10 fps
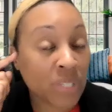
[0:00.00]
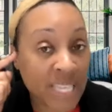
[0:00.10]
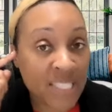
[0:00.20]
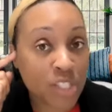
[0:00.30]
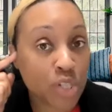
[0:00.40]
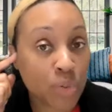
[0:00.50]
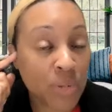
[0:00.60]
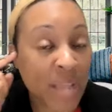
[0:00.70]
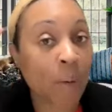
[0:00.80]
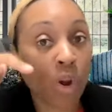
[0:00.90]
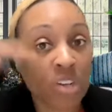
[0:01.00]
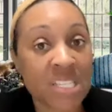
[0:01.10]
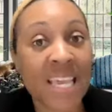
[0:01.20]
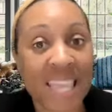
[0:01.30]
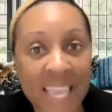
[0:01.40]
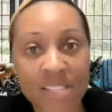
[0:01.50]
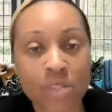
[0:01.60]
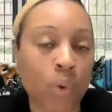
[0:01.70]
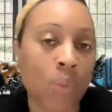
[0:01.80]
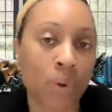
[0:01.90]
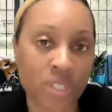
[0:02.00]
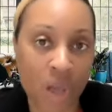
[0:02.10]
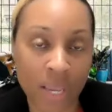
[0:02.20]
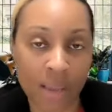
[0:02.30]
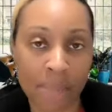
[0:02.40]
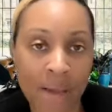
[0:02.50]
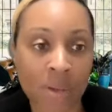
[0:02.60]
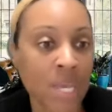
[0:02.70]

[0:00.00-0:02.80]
listen to that works against what we're talking about.